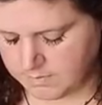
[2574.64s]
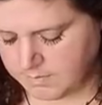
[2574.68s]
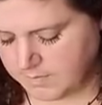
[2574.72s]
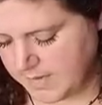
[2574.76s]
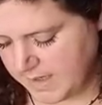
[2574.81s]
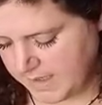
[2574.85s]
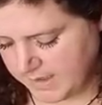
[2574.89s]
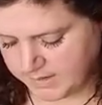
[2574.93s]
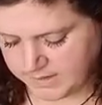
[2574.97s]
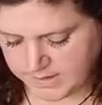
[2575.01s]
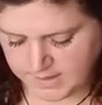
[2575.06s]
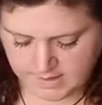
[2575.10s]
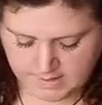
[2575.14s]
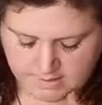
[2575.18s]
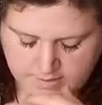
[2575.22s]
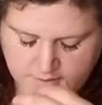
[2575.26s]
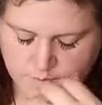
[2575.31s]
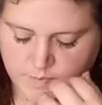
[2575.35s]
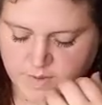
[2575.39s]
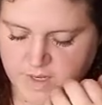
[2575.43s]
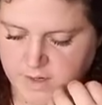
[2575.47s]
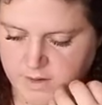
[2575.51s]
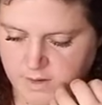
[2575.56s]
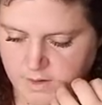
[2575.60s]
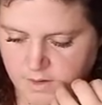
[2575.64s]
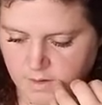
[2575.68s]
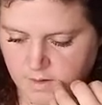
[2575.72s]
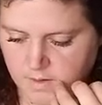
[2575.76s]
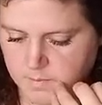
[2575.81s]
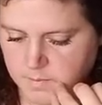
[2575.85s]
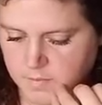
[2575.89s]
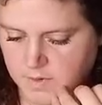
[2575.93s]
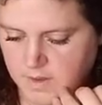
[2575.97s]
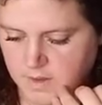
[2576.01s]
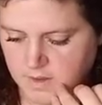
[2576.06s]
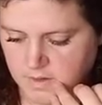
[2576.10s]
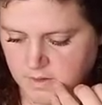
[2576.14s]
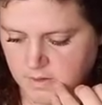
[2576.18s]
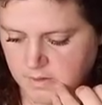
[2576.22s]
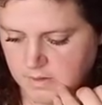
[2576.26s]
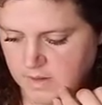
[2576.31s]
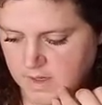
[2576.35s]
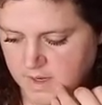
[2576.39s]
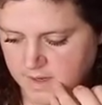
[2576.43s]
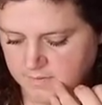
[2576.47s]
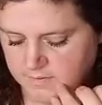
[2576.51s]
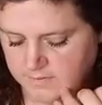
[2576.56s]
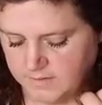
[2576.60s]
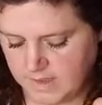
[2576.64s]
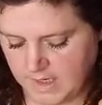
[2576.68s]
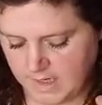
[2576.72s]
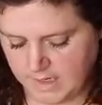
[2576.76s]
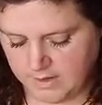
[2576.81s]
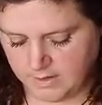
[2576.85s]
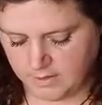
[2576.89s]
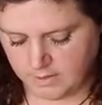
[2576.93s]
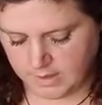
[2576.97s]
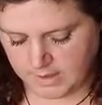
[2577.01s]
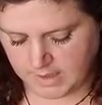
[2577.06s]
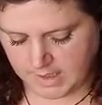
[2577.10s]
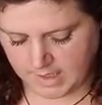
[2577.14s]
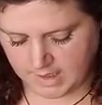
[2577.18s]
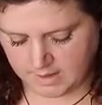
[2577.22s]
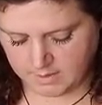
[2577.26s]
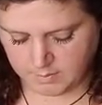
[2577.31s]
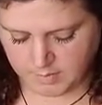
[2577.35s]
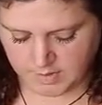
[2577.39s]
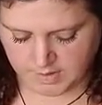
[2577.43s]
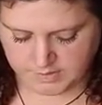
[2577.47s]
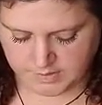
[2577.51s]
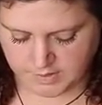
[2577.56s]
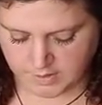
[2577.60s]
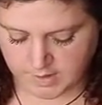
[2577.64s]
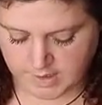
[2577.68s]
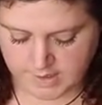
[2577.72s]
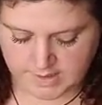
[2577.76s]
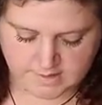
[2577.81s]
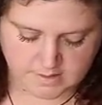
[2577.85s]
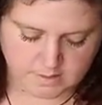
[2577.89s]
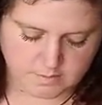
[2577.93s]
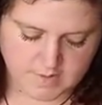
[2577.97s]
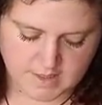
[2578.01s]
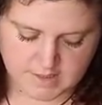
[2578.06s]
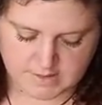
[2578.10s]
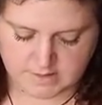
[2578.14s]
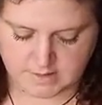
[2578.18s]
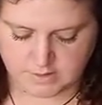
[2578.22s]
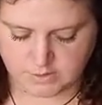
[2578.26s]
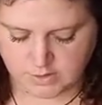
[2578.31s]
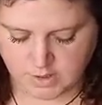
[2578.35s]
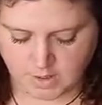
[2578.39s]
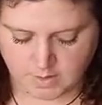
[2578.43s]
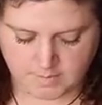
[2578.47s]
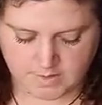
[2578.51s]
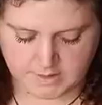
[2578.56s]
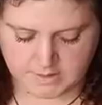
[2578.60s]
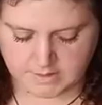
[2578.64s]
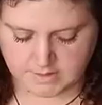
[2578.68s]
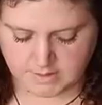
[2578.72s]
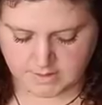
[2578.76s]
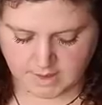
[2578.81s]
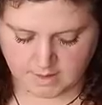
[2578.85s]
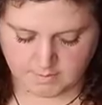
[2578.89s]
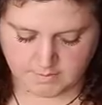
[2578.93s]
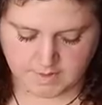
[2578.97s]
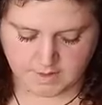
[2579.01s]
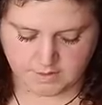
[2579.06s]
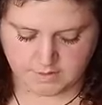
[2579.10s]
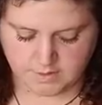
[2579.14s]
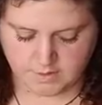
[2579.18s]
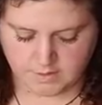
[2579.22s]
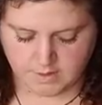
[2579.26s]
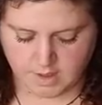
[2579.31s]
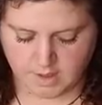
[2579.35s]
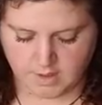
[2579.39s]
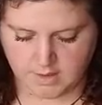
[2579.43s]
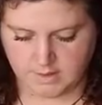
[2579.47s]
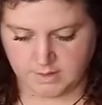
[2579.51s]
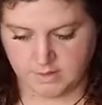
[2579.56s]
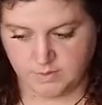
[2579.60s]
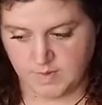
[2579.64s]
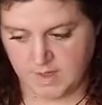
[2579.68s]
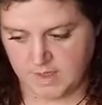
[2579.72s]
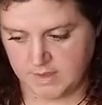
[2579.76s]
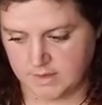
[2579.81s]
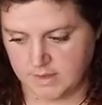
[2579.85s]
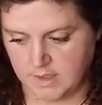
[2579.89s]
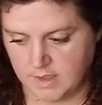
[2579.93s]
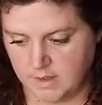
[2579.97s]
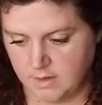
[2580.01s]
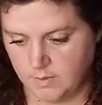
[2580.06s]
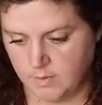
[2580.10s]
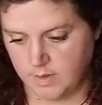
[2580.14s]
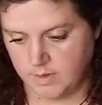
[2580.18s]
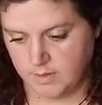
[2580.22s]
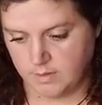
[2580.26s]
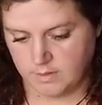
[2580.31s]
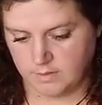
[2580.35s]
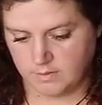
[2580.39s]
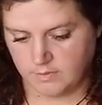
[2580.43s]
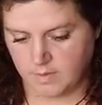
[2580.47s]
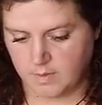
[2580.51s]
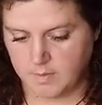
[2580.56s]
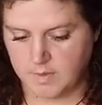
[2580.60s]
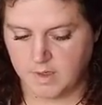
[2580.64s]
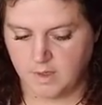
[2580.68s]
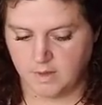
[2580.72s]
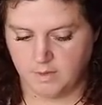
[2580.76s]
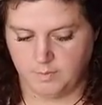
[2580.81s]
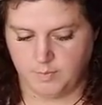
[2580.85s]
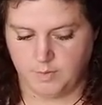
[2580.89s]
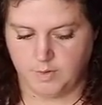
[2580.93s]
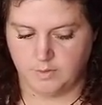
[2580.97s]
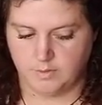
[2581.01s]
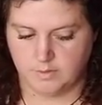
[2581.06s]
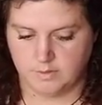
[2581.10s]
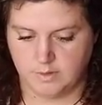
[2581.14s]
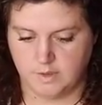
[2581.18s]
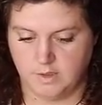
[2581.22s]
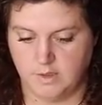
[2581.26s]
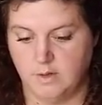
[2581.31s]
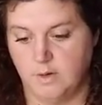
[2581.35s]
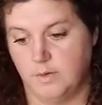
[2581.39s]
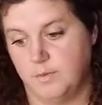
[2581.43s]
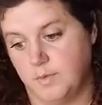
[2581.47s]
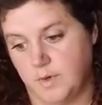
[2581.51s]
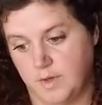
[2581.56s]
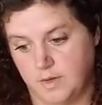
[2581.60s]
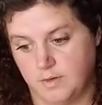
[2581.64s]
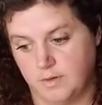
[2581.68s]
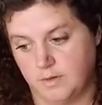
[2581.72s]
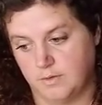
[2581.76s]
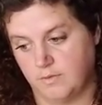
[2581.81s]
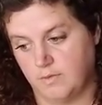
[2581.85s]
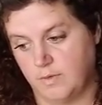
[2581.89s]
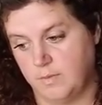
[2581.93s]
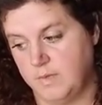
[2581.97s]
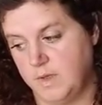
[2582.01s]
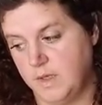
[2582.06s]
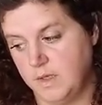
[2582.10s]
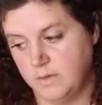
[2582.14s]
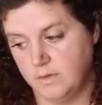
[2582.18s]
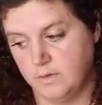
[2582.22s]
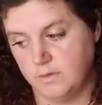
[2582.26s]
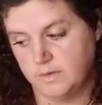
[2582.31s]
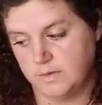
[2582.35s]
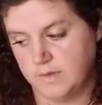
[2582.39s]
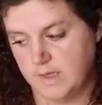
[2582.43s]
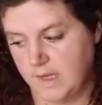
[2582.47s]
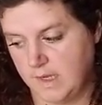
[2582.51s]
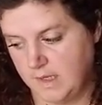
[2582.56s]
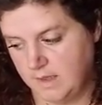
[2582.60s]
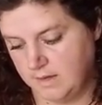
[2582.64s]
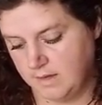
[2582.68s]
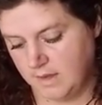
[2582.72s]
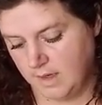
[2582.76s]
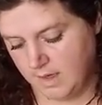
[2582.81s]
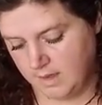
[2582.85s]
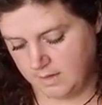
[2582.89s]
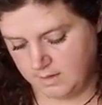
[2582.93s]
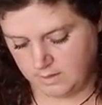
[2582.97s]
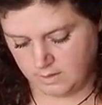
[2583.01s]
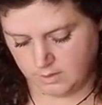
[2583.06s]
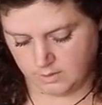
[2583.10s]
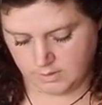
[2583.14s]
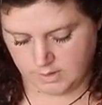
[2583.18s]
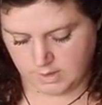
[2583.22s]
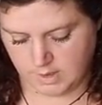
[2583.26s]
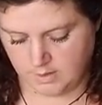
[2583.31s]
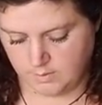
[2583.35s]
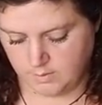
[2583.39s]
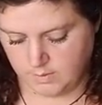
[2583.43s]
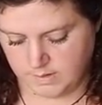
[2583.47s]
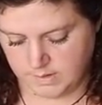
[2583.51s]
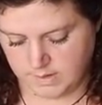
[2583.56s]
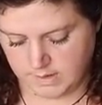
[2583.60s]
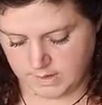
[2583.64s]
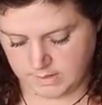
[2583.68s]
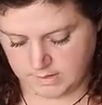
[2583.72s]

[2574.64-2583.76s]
Make things better and bring their life lighter again. But there is a message coming to them that they're not expecting, whether it's from another person or whether it's from you, saying that you're done with